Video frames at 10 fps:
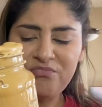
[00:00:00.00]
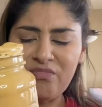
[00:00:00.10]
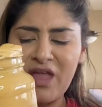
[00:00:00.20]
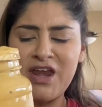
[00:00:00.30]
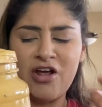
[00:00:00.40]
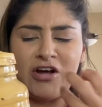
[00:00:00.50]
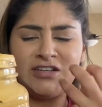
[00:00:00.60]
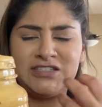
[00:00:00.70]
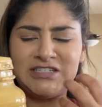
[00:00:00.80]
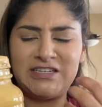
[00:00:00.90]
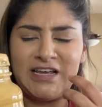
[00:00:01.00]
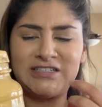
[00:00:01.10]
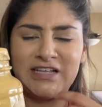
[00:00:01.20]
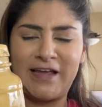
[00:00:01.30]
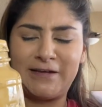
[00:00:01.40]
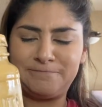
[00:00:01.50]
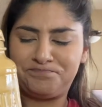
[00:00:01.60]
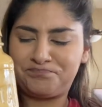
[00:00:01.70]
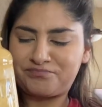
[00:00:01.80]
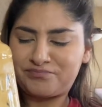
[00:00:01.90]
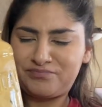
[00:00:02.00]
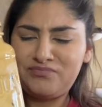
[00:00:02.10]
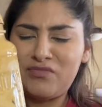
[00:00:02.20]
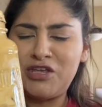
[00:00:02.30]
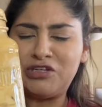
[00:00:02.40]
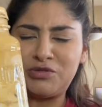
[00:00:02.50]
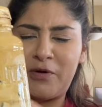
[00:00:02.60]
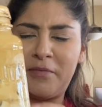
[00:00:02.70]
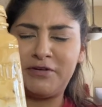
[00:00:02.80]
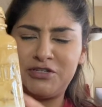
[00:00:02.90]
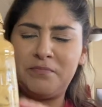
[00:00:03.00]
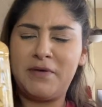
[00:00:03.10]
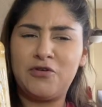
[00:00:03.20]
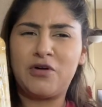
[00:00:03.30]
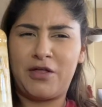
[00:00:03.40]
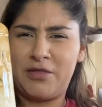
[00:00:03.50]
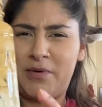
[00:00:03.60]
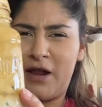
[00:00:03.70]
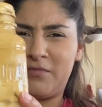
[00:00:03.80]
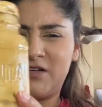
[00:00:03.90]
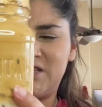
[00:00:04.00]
And it honestly tastes like, you should probably do milk on the bottom because